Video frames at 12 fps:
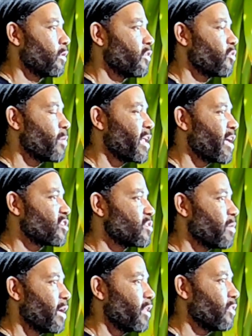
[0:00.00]
As the belly
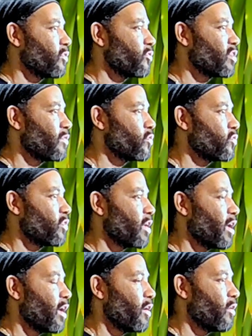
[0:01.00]
expands, it travels
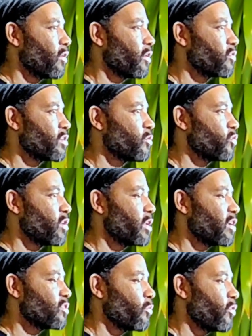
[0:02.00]
down, goes in between your
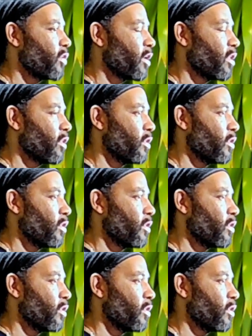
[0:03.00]
legs and breathing in.